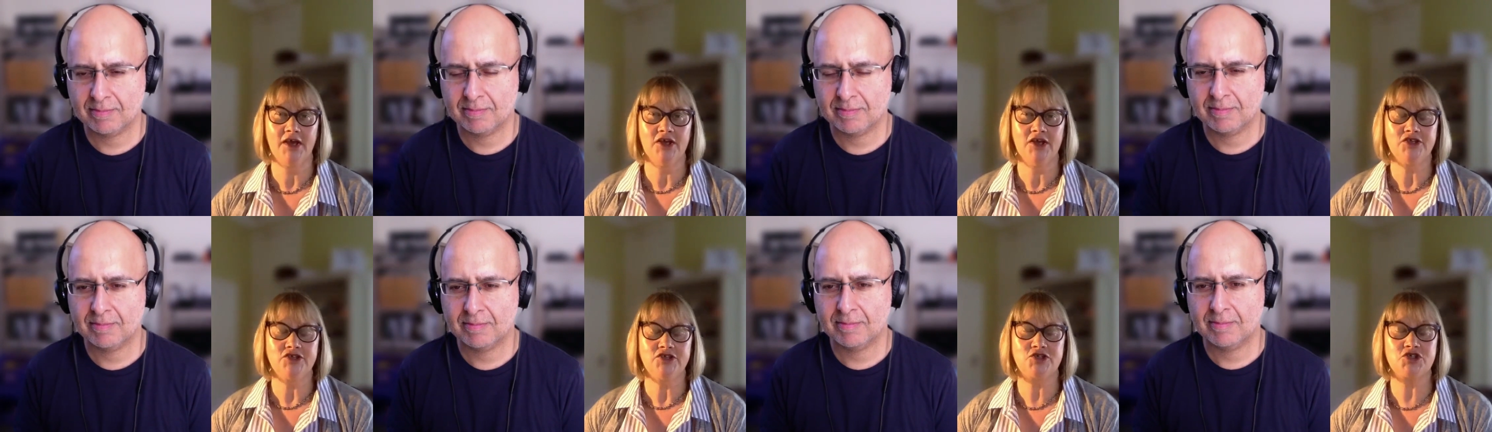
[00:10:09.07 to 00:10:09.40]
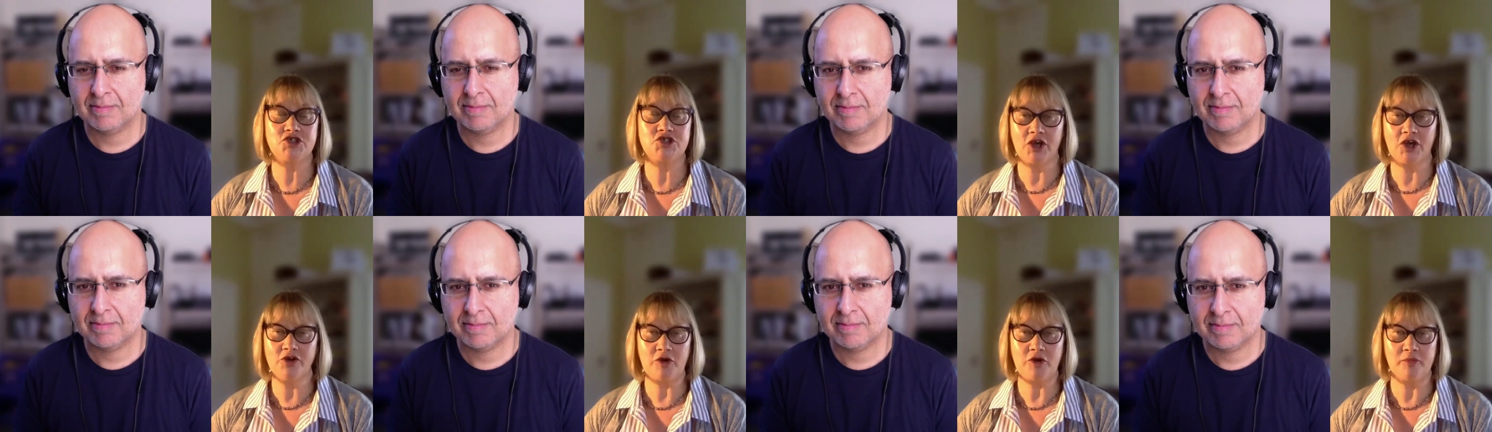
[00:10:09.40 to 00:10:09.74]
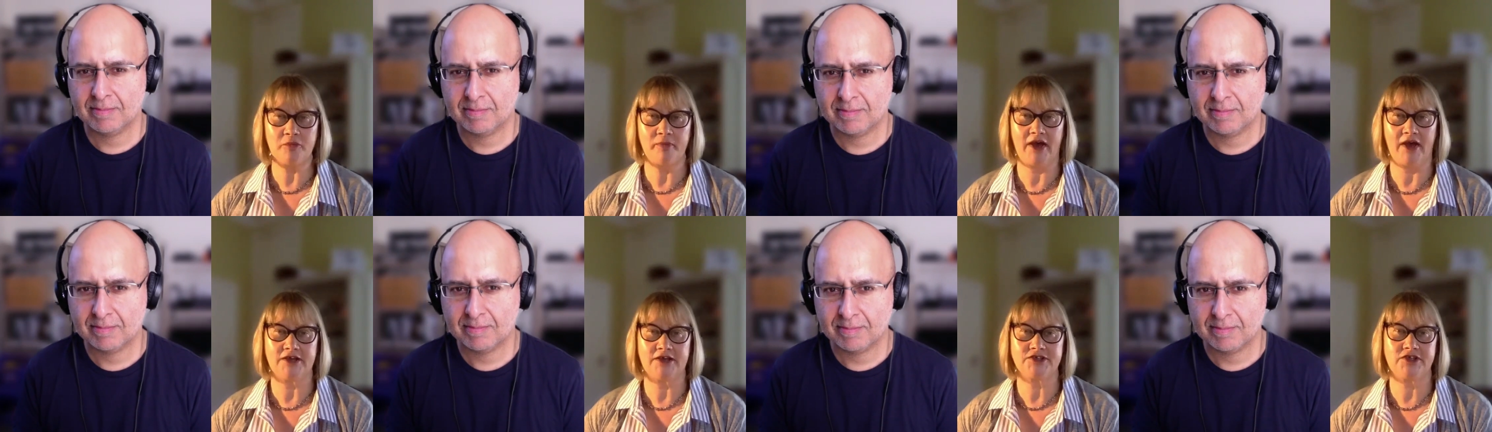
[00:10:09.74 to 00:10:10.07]
Speaker 1: to show
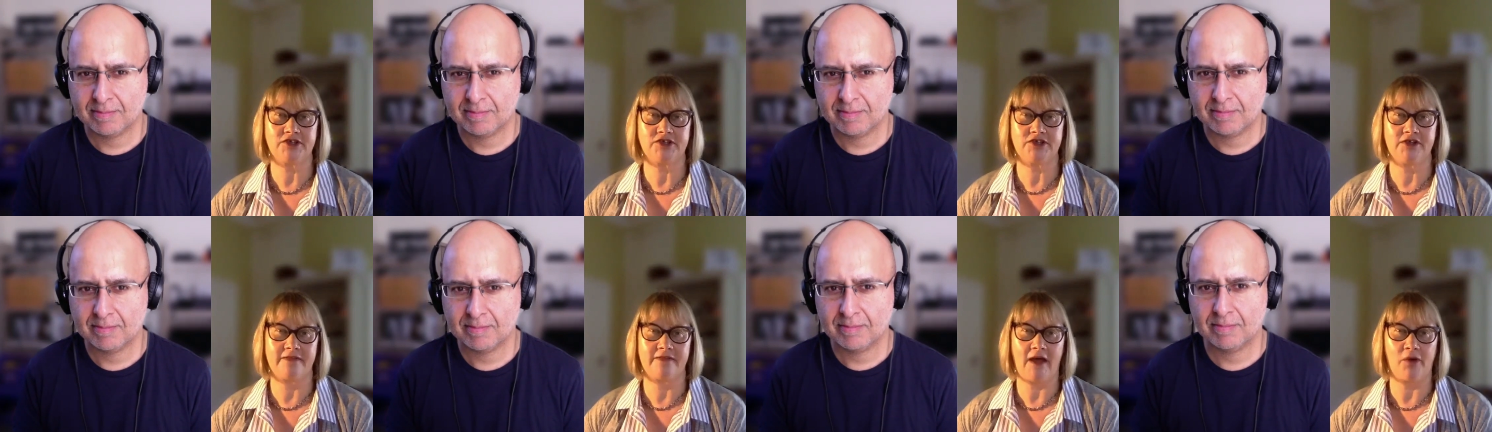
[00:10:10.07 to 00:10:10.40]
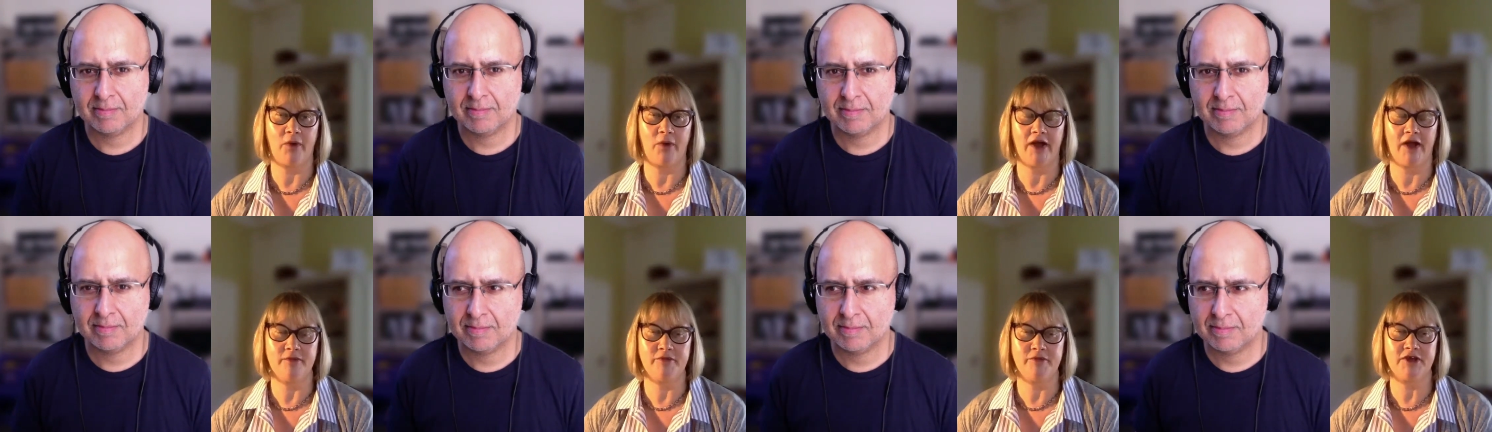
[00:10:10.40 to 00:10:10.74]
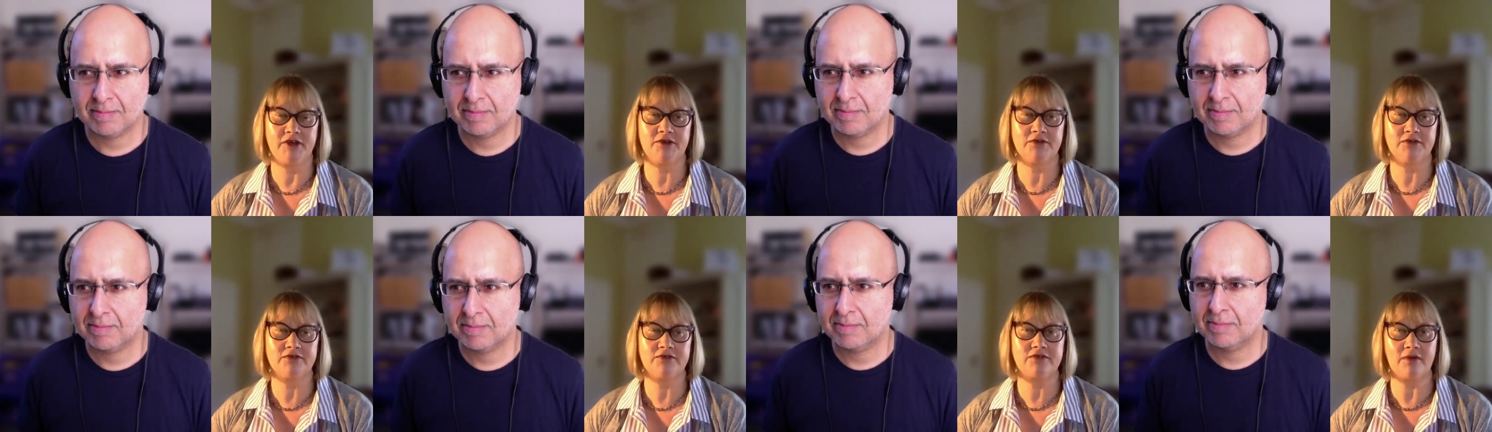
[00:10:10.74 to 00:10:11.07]
compassion in that way
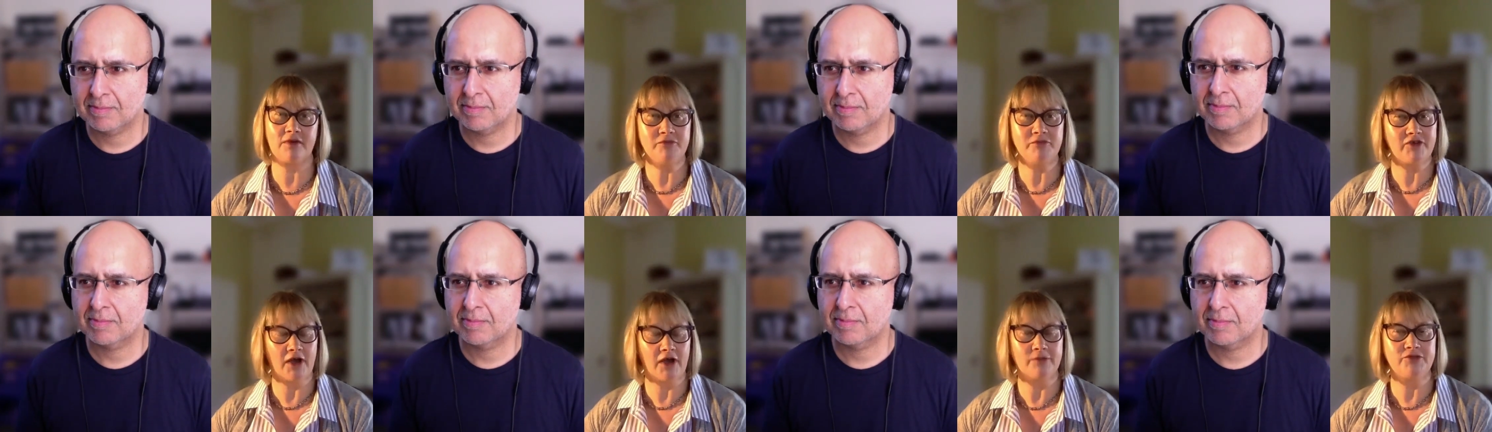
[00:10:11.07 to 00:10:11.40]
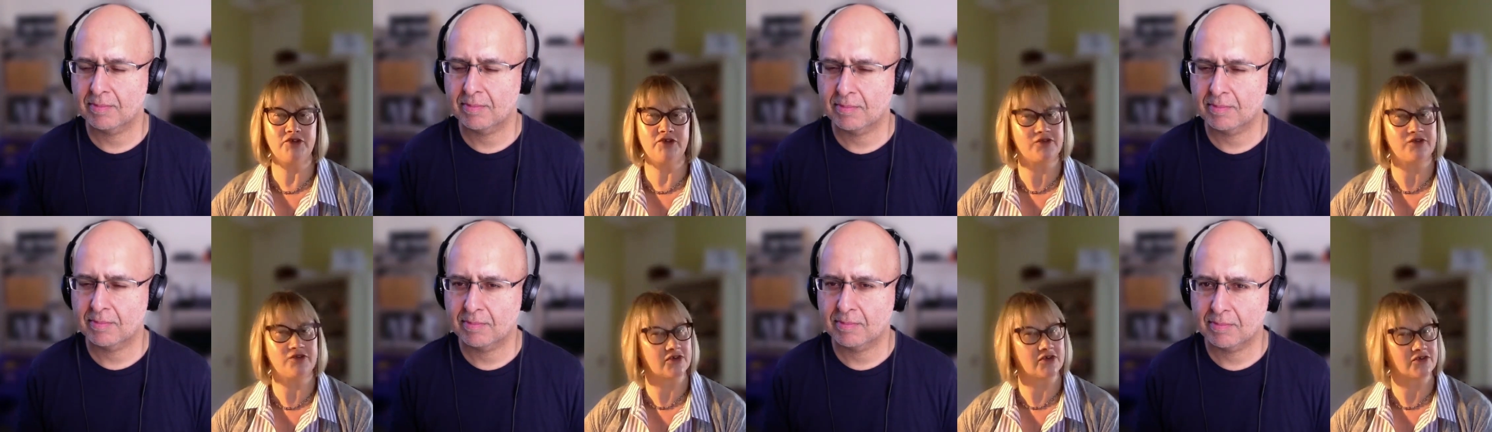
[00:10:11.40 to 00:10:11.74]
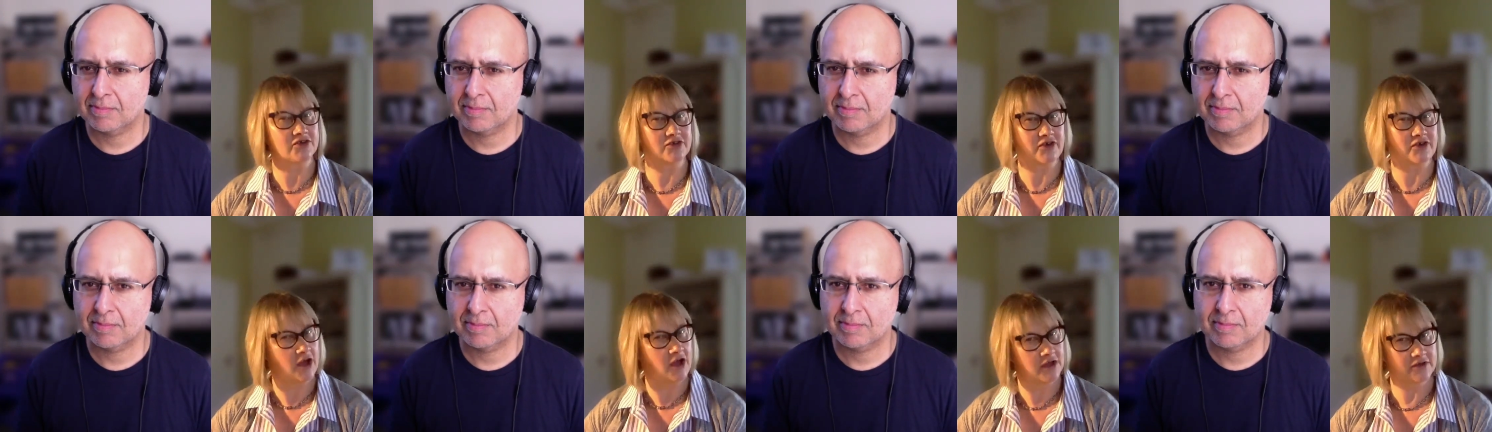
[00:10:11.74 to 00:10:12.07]
because sometimes you
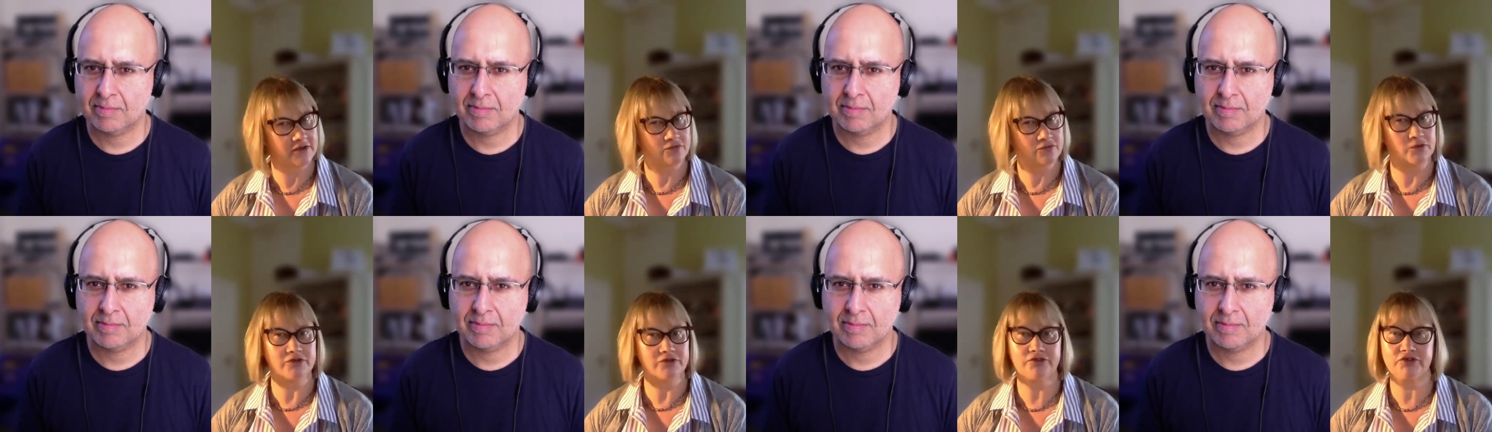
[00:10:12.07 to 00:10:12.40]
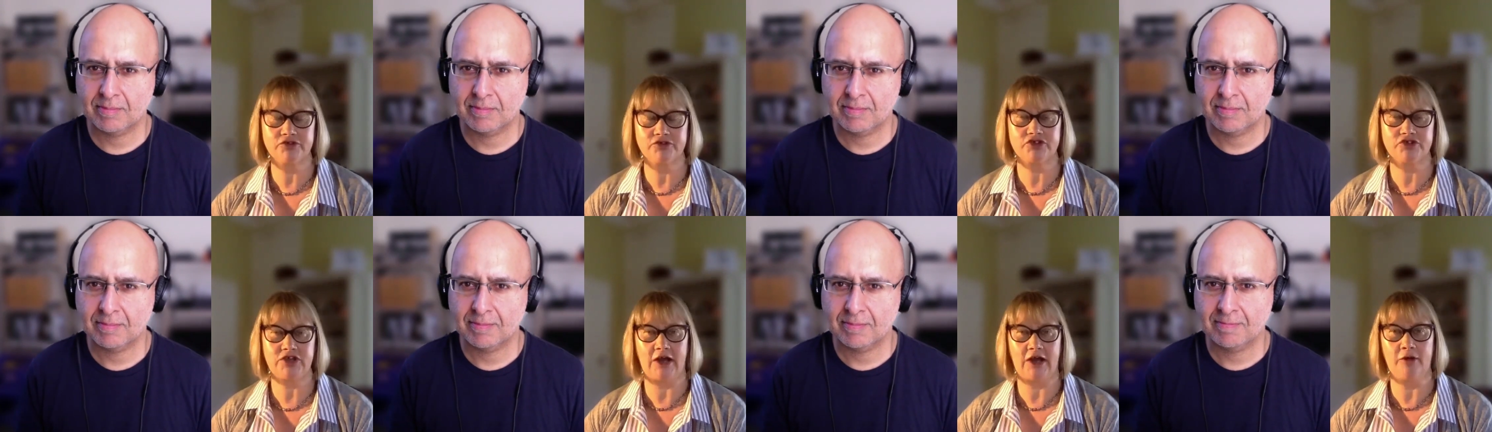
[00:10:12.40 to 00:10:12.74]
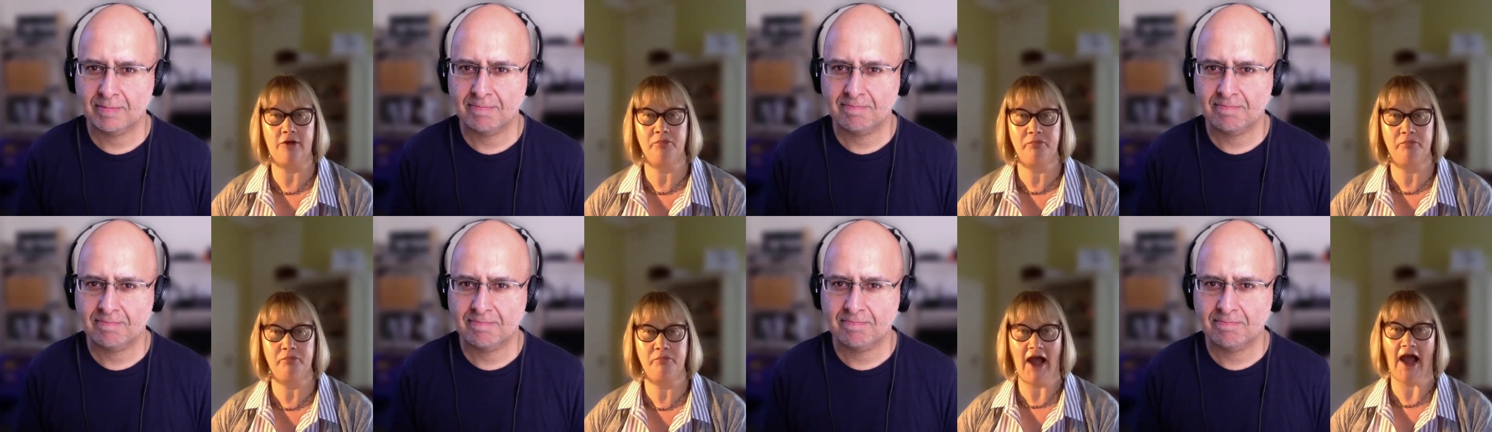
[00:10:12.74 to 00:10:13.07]
just kind of want to
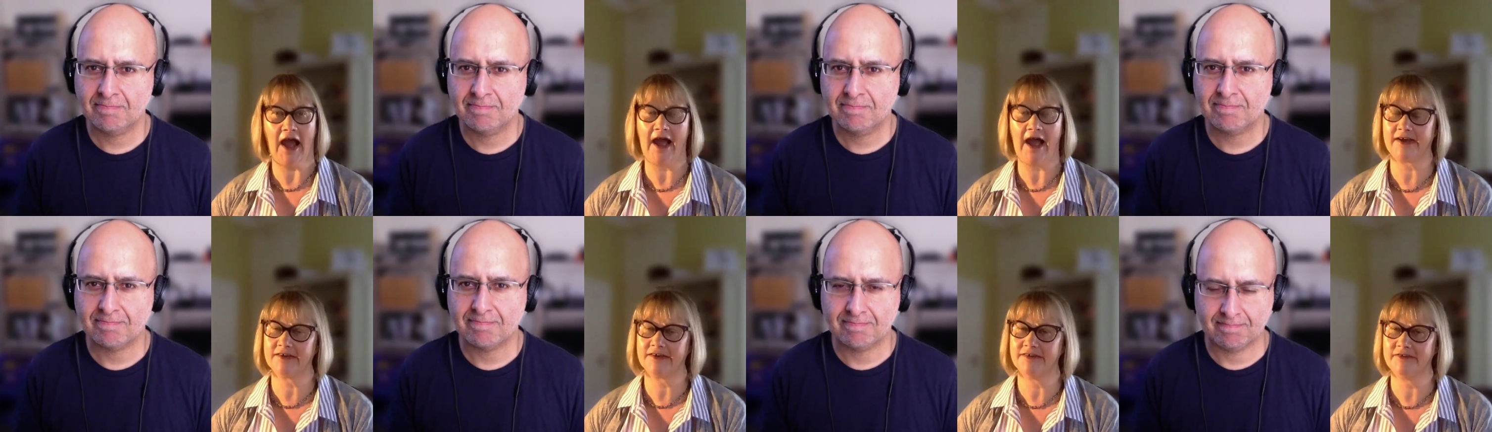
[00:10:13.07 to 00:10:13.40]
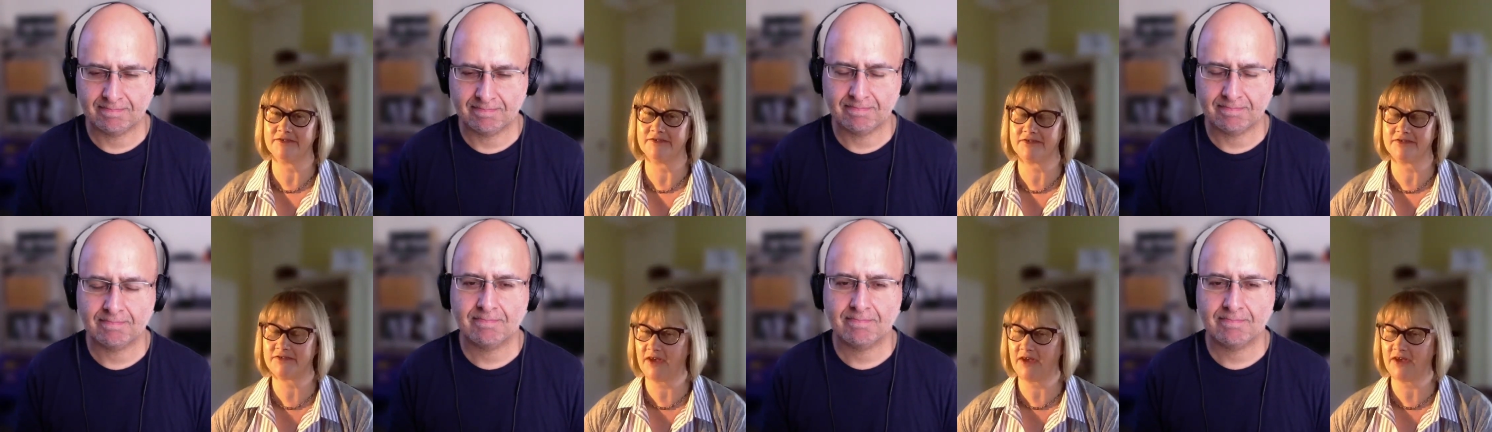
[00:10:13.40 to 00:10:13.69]
shout back and mm.